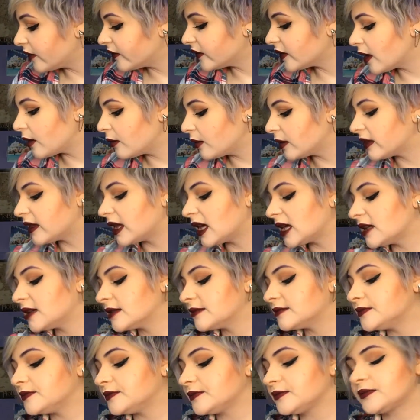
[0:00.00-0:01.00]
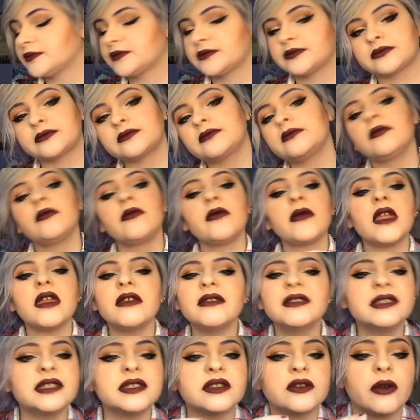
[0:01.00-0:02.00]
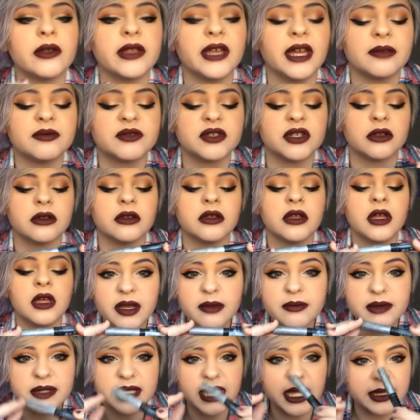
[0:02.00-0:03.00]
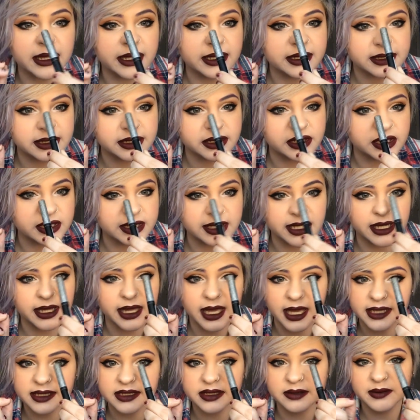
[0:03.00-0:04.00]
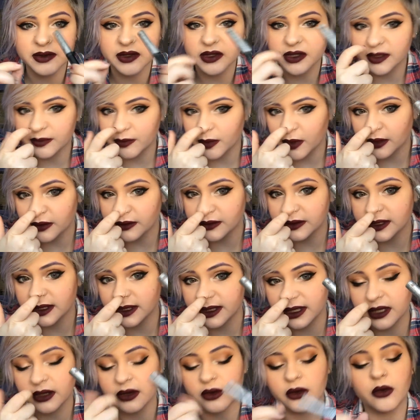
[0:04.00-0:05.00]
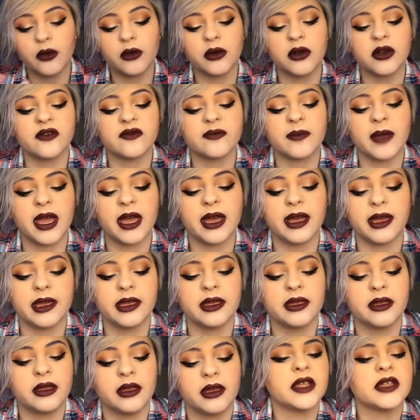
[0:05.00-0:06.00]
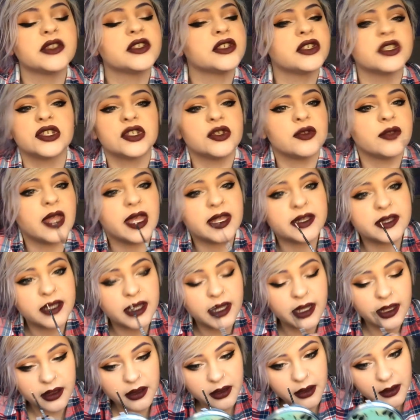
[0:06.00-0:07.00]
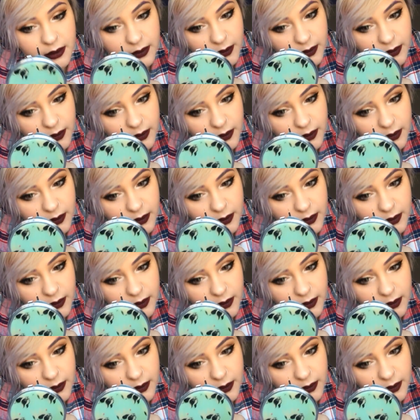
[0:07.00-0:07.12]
I forgot one thing. This is totally optional. Sometimes I like to just like add some little sparkles on the inner corner of my eye. Let's just do that today.